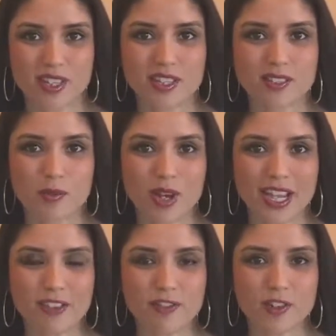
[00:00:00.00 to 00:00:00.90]
as a
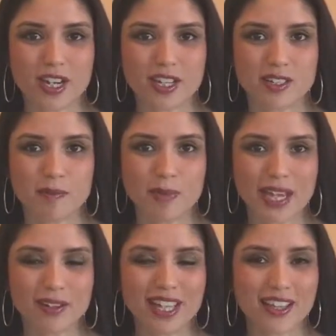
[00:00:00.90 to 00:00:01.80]
way of trying to
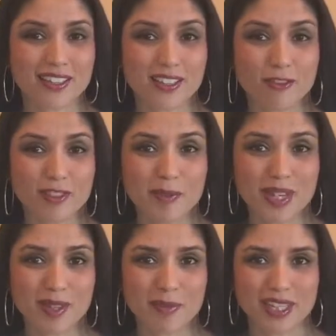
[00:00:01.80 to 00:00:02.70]
battle our
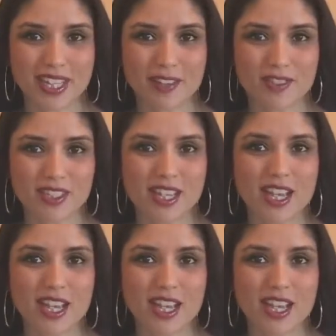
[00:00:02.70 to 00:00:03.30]
self-limiting beliefs